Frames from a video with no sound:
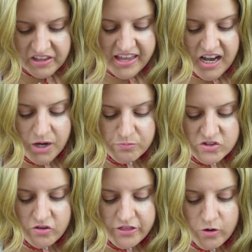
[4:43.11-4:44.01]
Yeah,
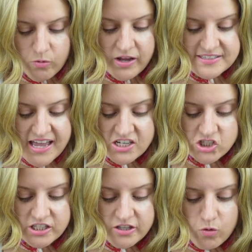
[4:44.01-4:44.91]
so they're, it's
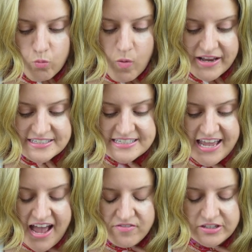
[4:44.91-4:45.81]
actually their White
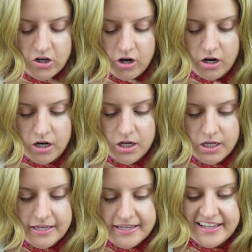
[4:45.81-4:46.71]
Caviar.
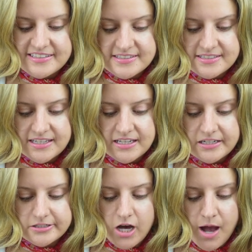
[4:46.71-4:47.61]
It's
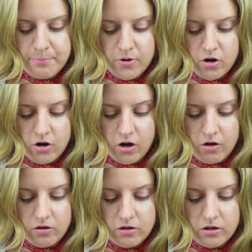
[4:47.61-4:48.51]
not
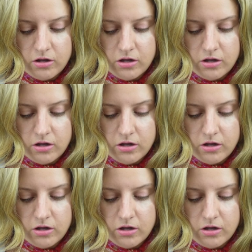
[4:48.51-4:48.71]
pearl.